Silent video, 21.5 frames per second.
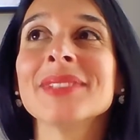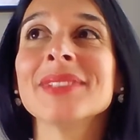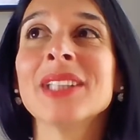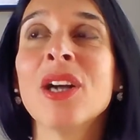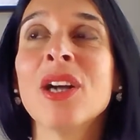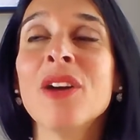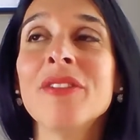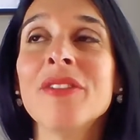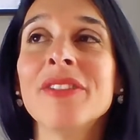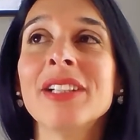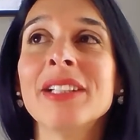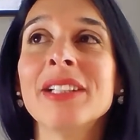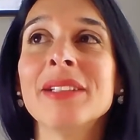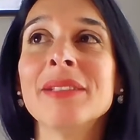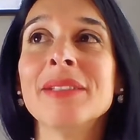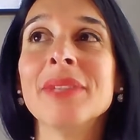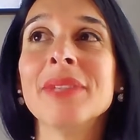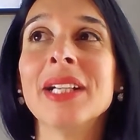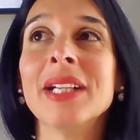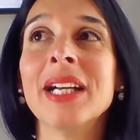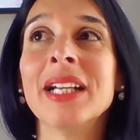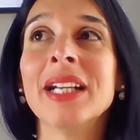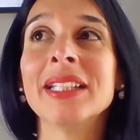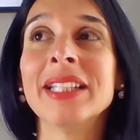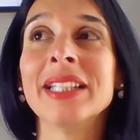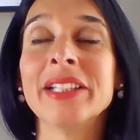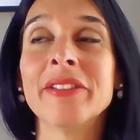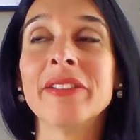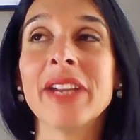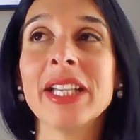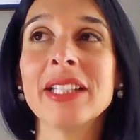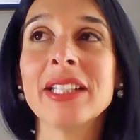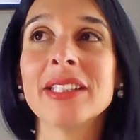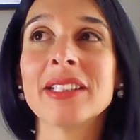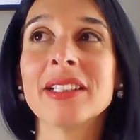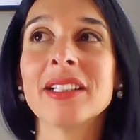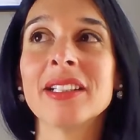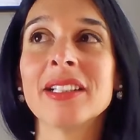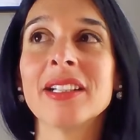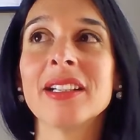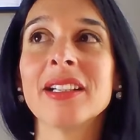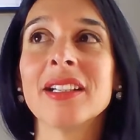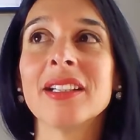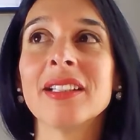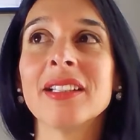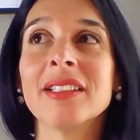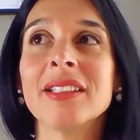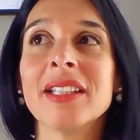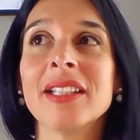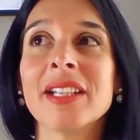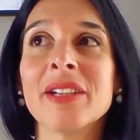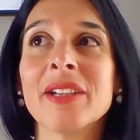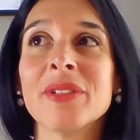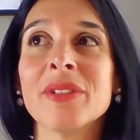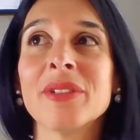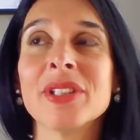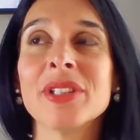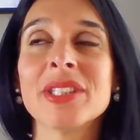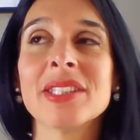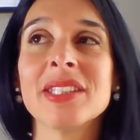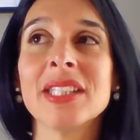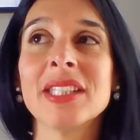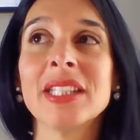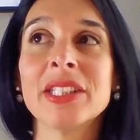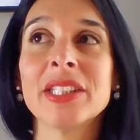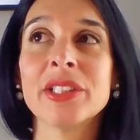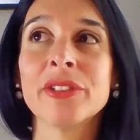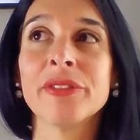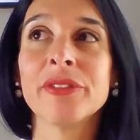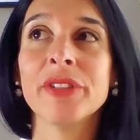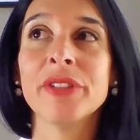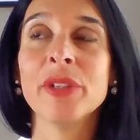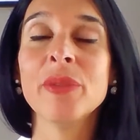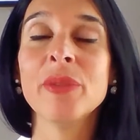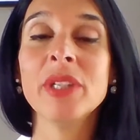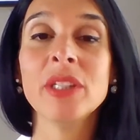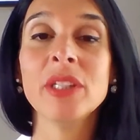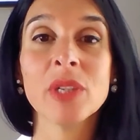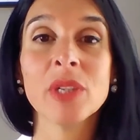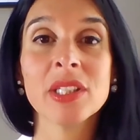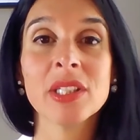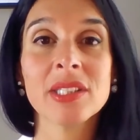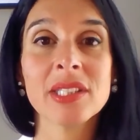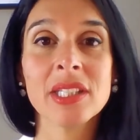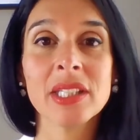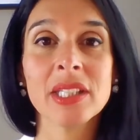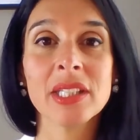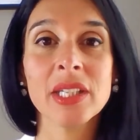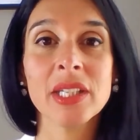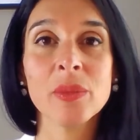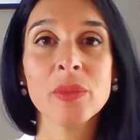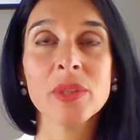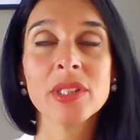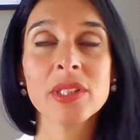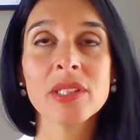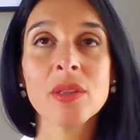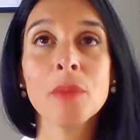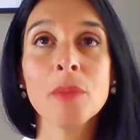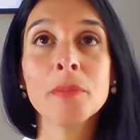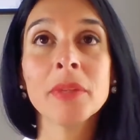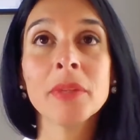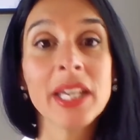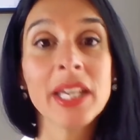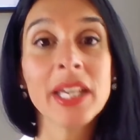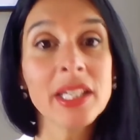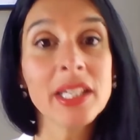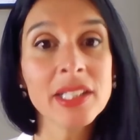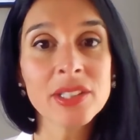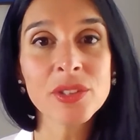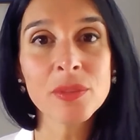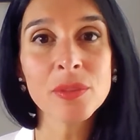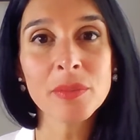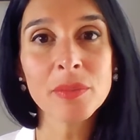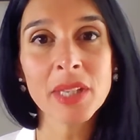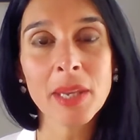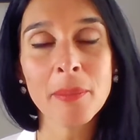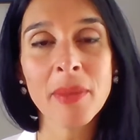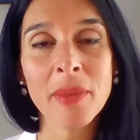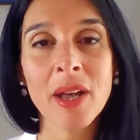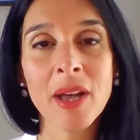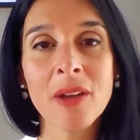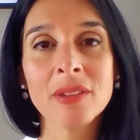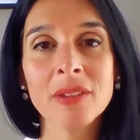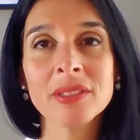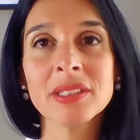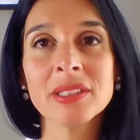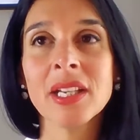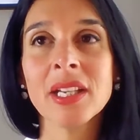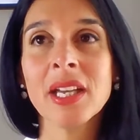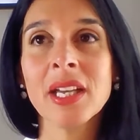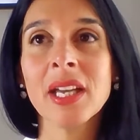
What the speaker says: of a director that I was interviewing once, and he was complaining to me about